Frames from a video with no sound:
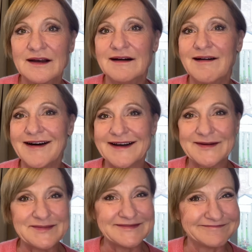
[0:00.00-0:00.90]

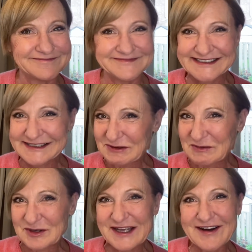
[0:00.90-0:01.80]
I'm still
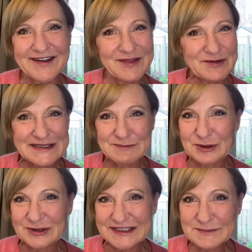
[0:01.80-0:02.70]
working on those
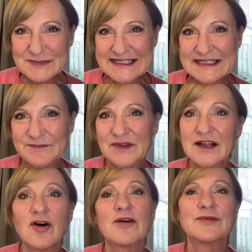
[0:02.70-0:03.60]
pull-ups
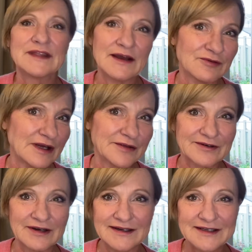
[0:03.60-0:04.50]
along with every
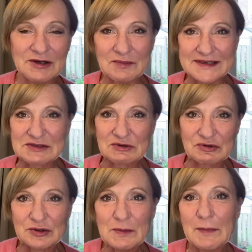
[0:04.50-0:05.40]
other, muscle
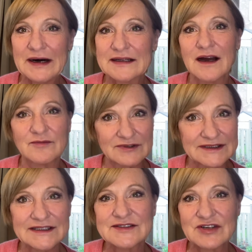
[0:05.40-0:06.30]
group, but I'm
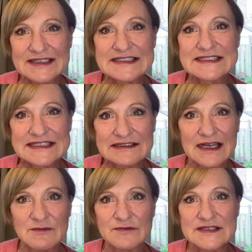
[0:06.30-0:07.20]
really trying to still
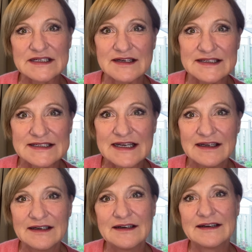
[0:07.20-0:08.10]
emphasize
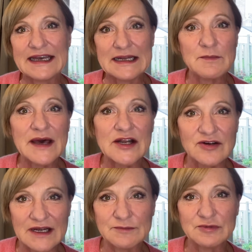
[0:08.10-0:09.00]
getting
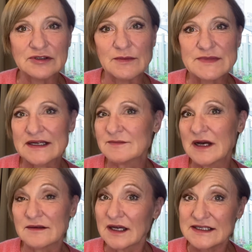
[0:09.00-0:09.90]
better at pull-ups.
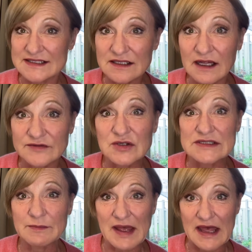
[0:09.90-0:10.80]
I still have to
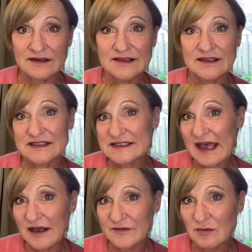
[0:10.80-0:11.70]
use a band, and it's a
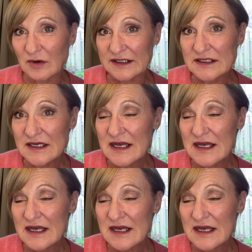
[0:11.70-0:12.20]
heavy one,